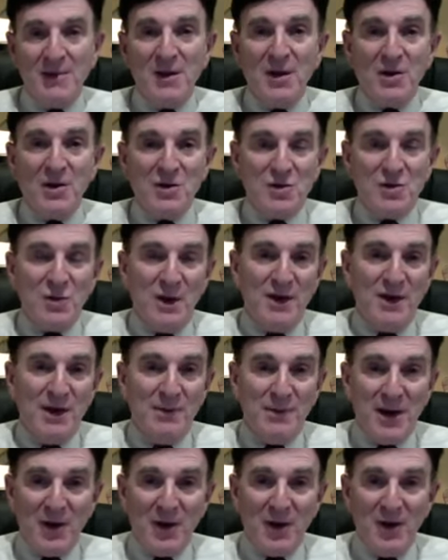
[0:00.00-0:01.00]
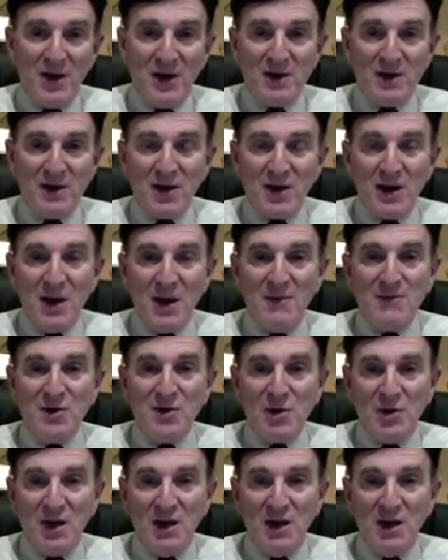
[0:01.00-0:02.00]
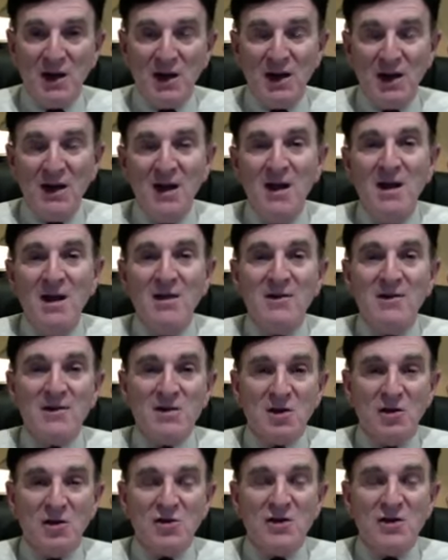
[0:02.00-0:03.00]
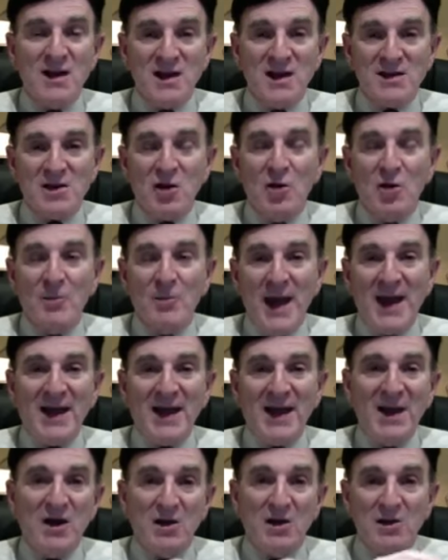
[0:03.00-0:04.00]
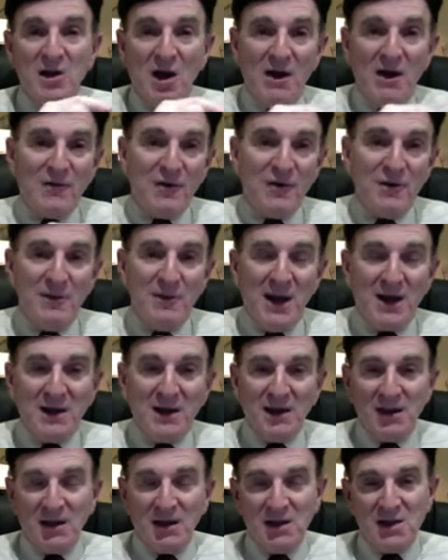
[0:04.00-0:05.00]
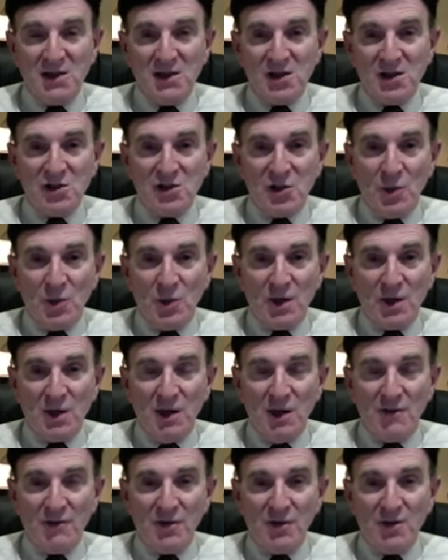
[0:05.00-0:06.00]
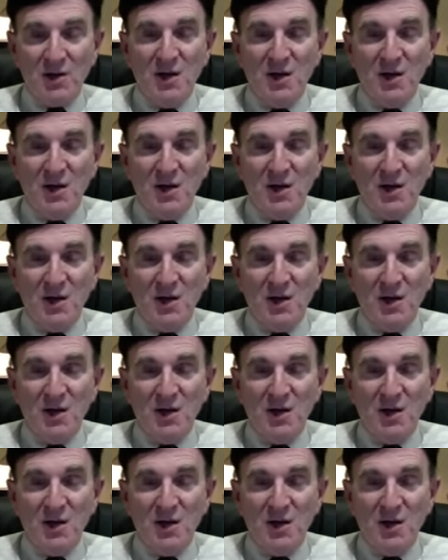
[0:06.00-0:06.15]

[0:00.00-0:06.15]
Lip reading: because when they're buried under the gum during healing, the surgeon has to go back and uncover it, make a little incision to uncover it.